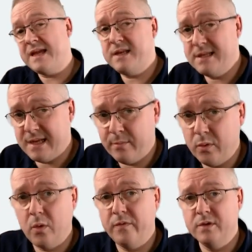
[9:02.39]
an example
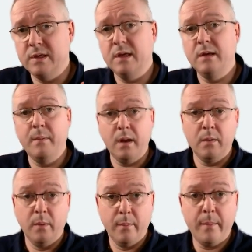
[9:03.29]
of using
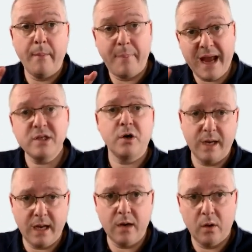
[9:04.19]
a batch
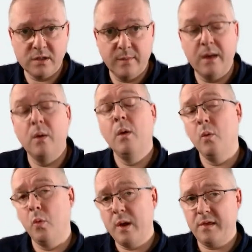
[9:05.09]
create and automate
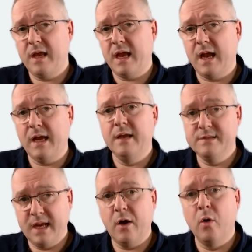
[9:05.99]
with AI to
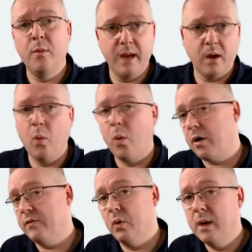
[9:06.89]
help make a
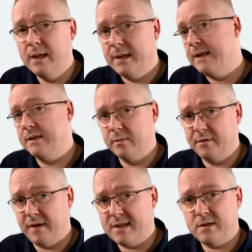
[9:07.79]
workflow a little bit
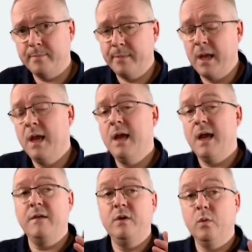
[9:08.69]
faster. And
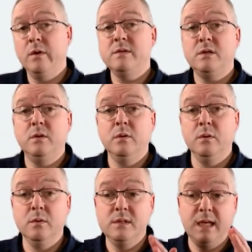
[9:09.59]
if you want to
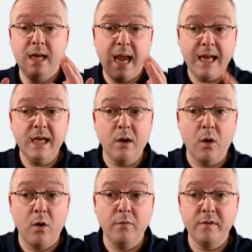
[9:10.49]
see any
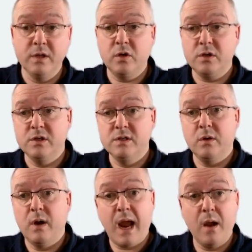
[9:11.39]
of the instructions on
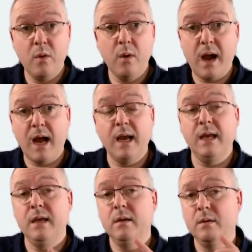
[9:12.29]
how
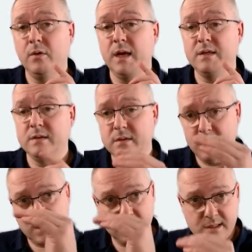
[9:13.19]
I created these
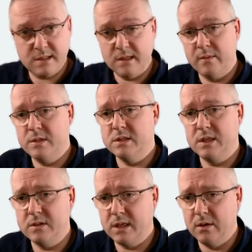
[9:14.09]
consistent images that you
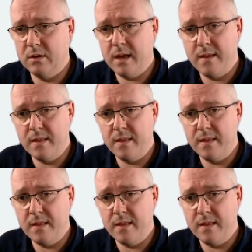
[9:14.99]
see here in the